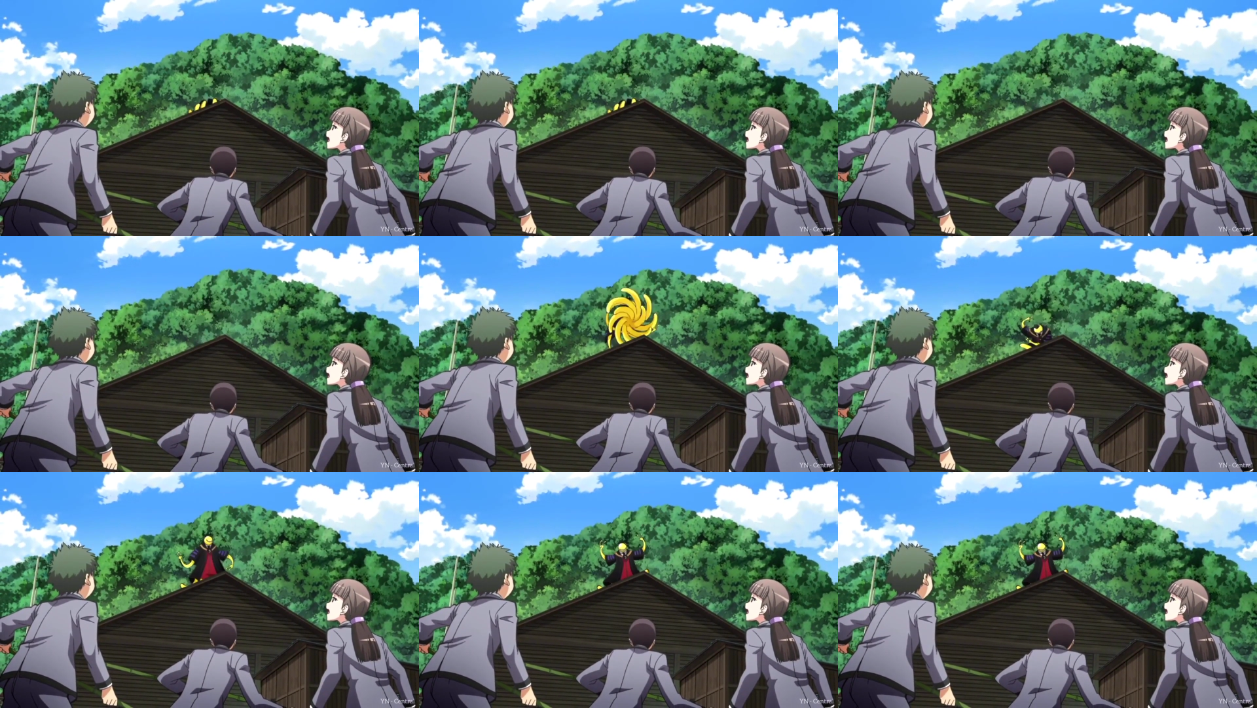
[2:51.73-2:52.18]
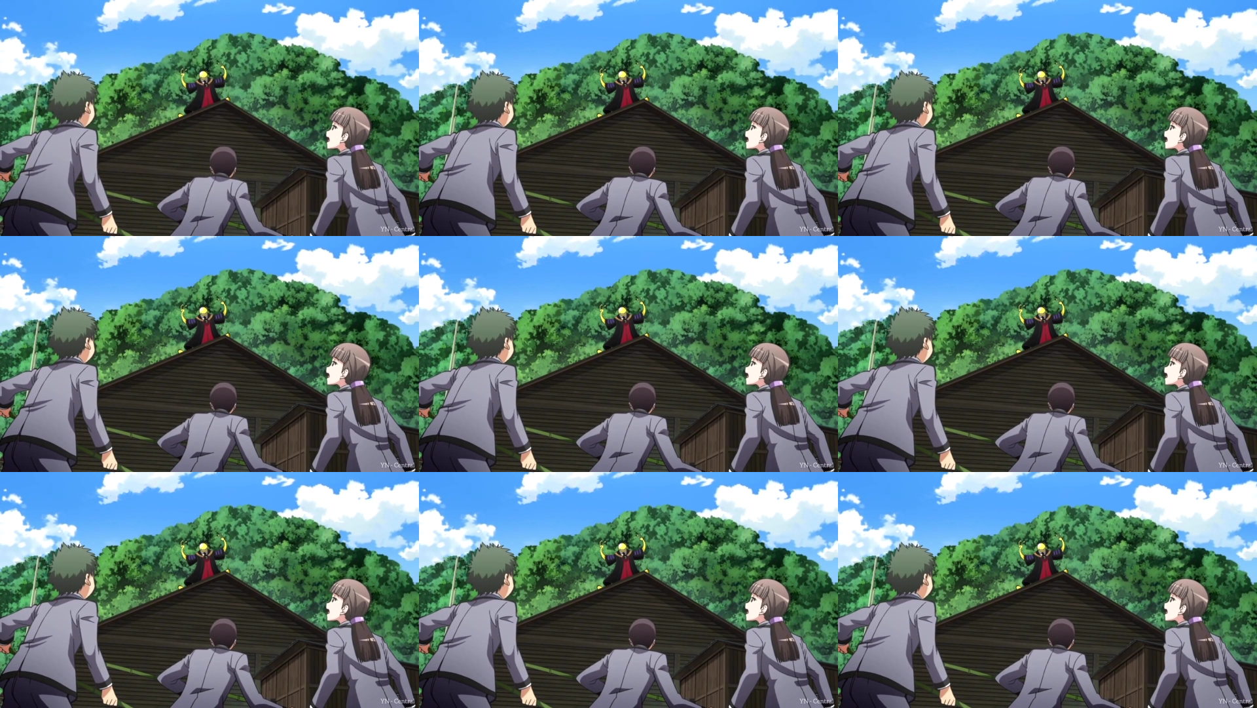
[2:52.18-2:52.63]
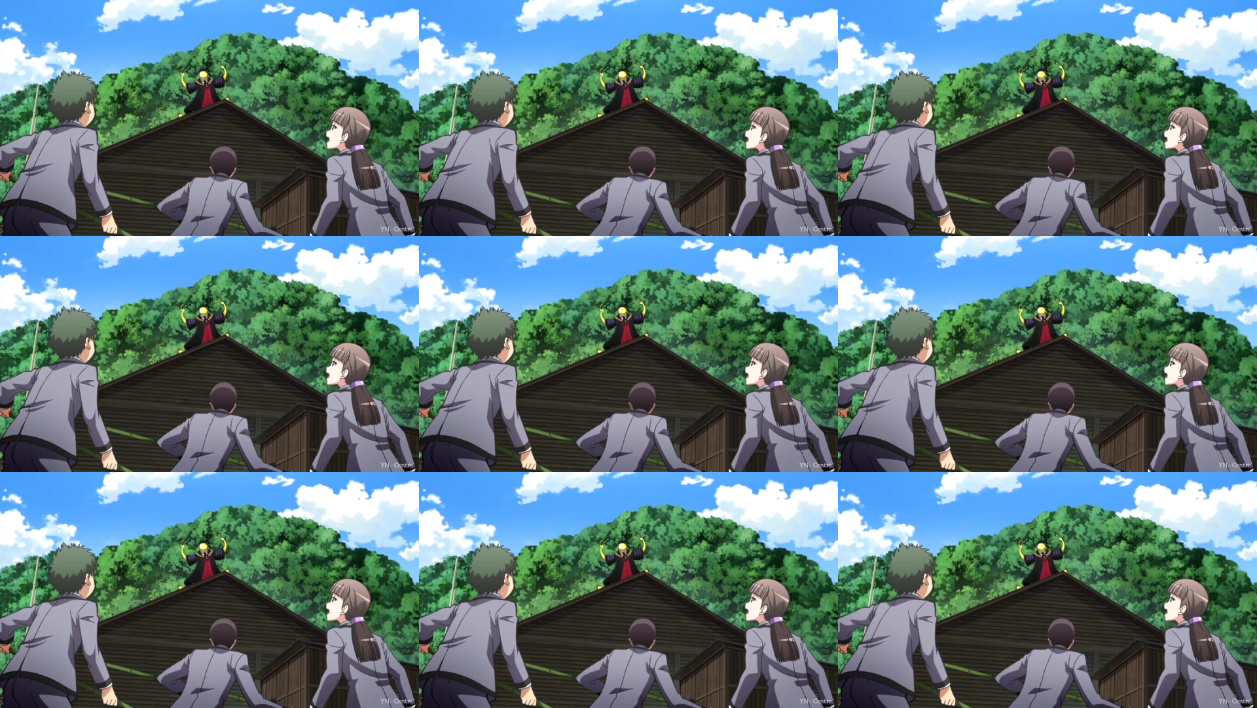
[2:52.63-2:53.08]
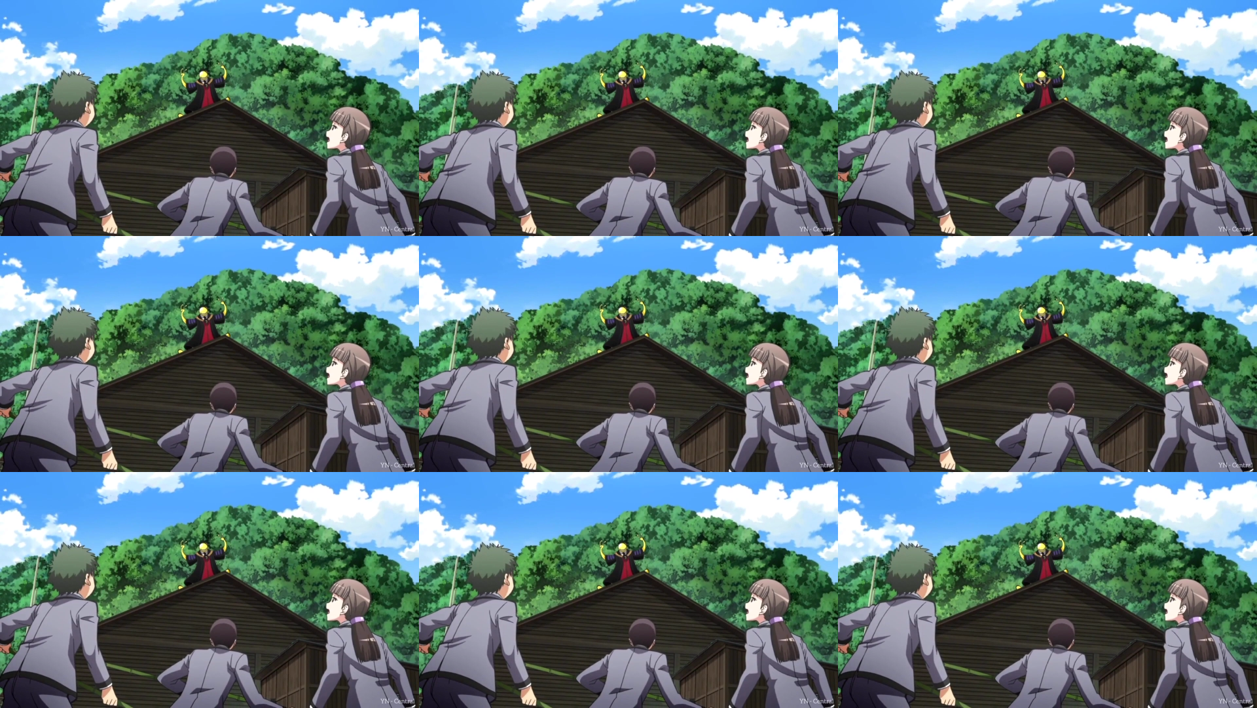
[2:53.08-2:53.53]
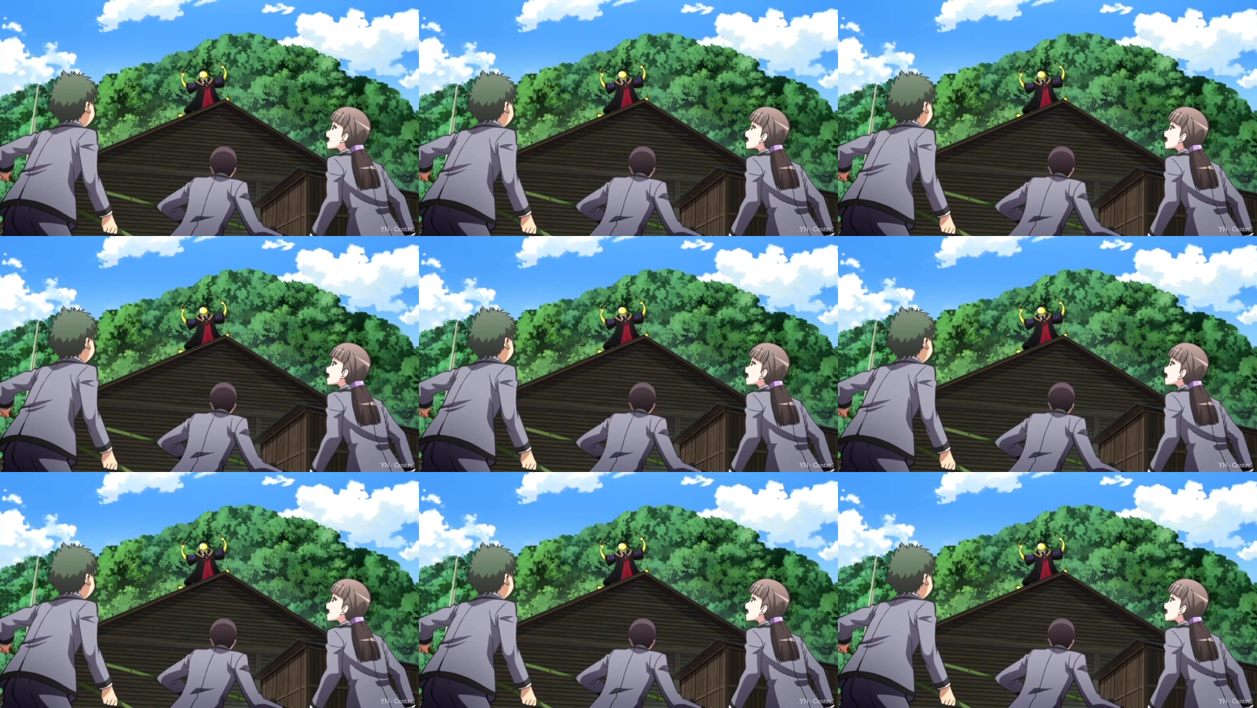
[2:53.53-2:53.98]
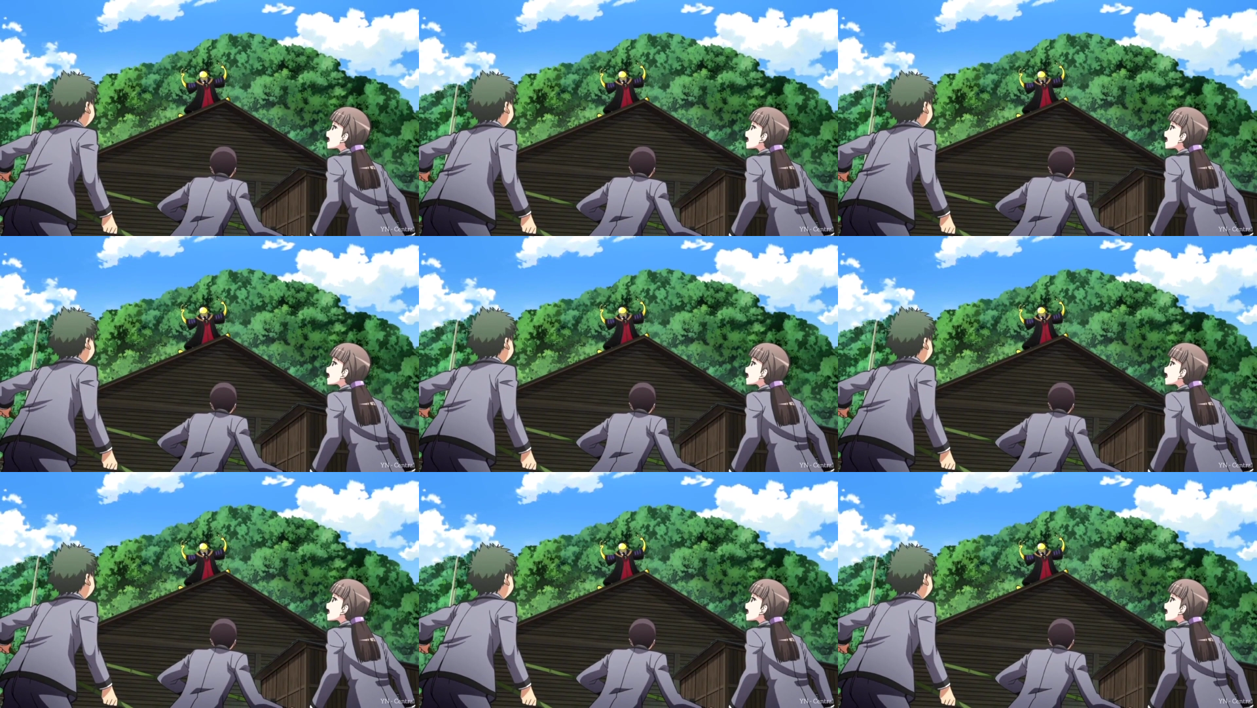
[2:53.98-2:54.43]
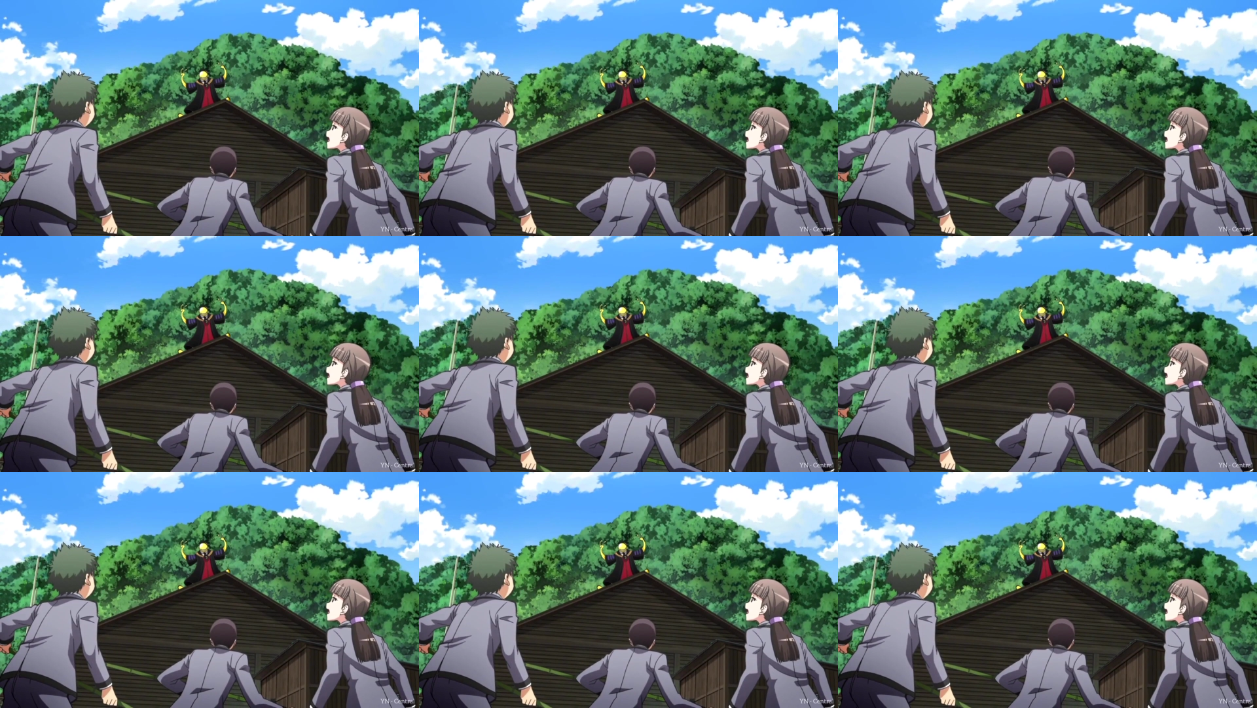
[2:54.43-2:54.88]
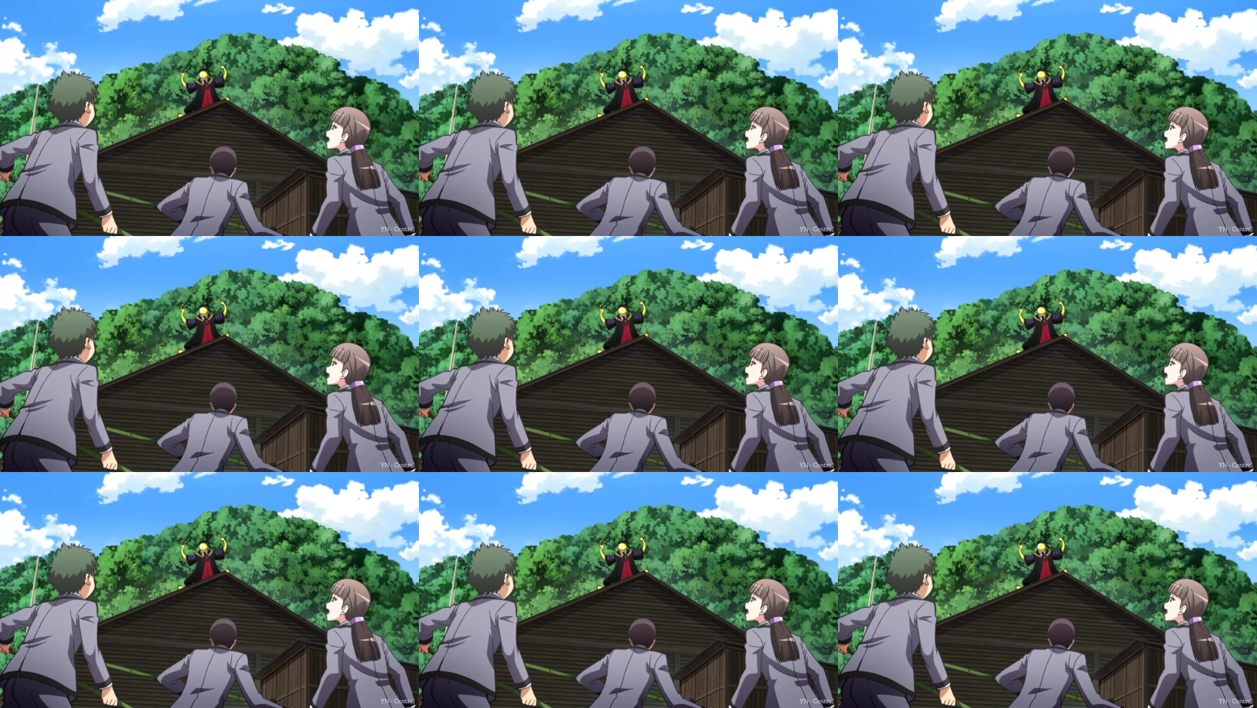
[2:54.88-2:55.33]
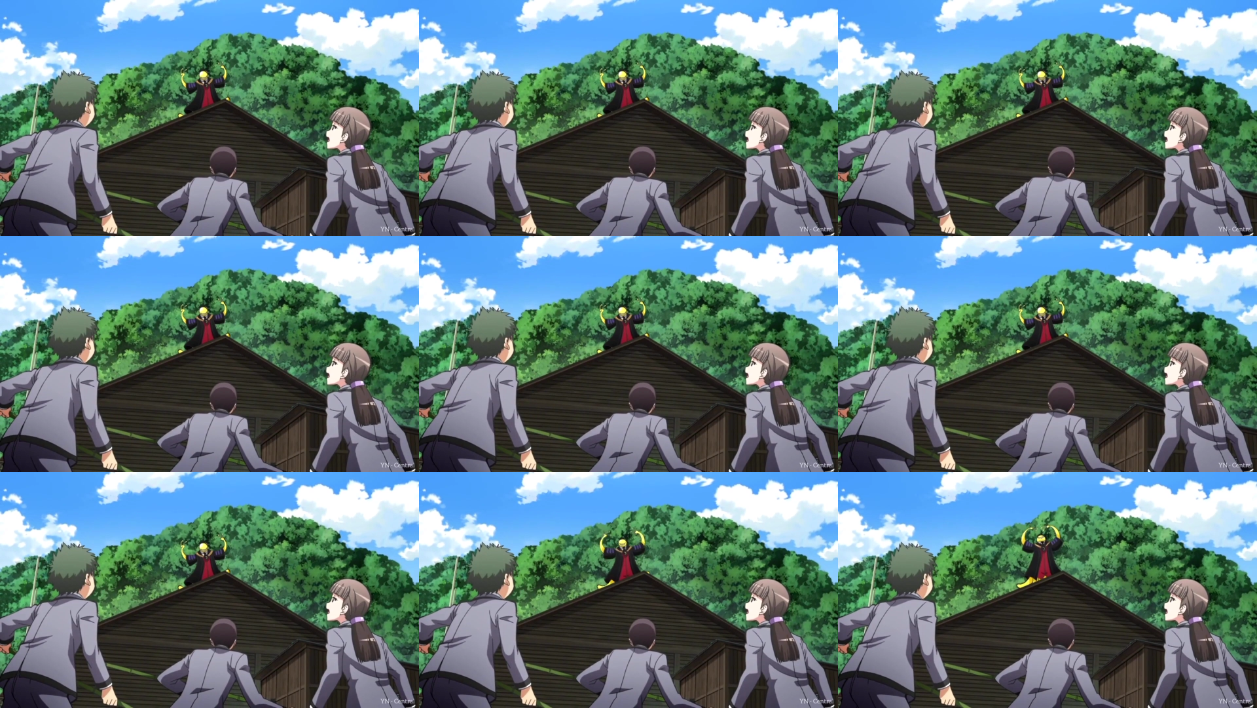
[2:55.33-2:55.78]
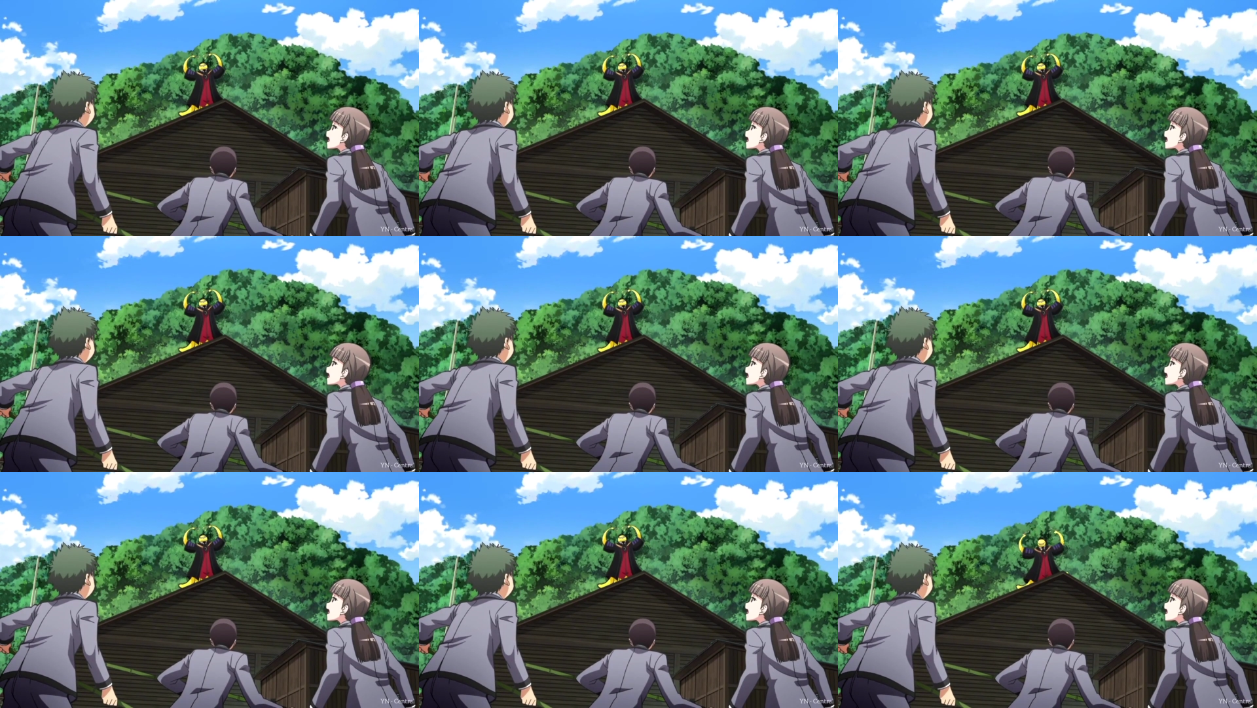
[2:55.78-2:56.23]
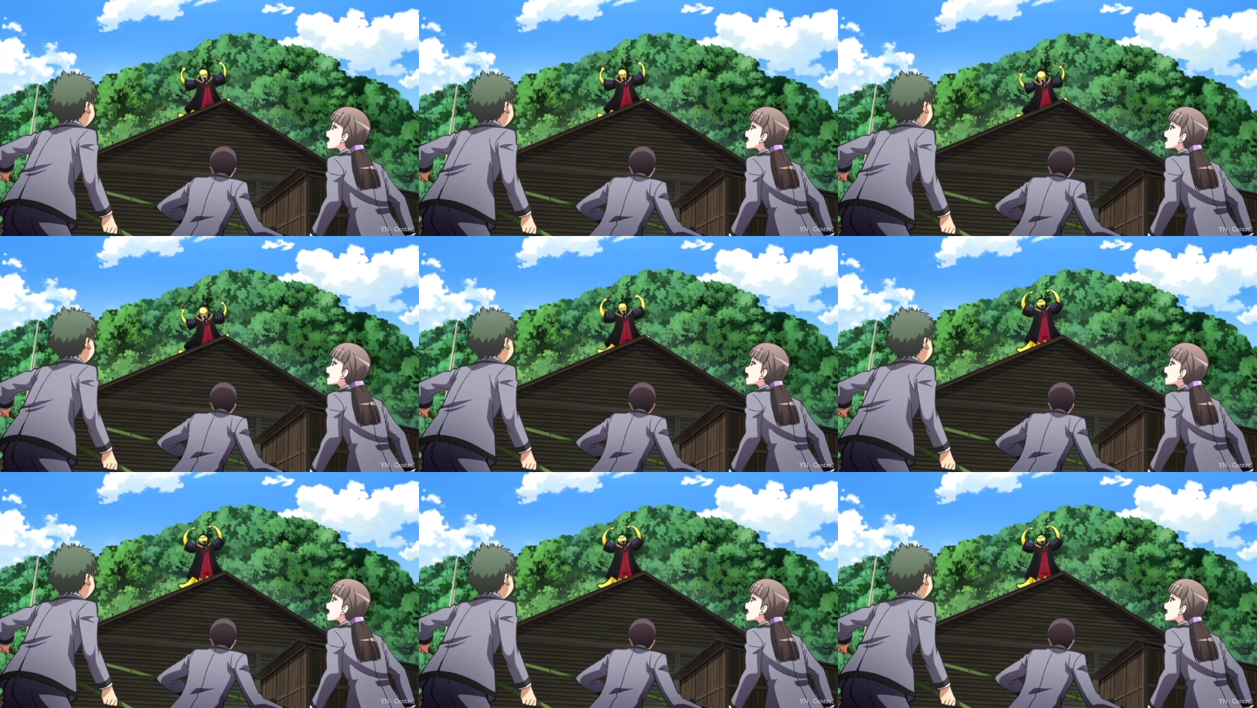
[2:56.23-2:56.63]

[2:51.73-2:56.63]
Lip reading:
Nobody's mouth can be seen.